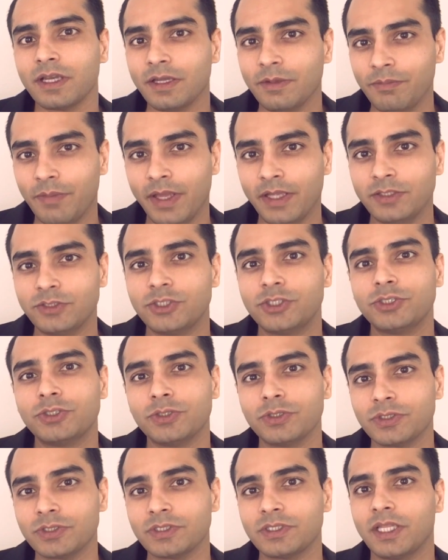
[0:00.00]
and made
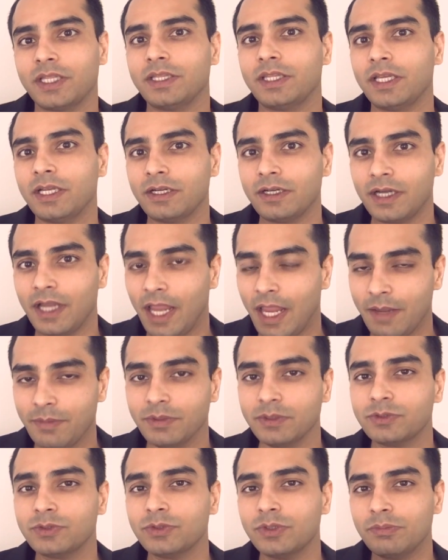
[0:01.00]
sure that they are
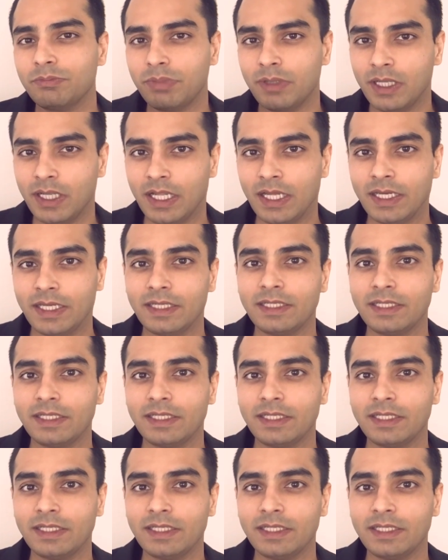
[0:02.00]
able to apply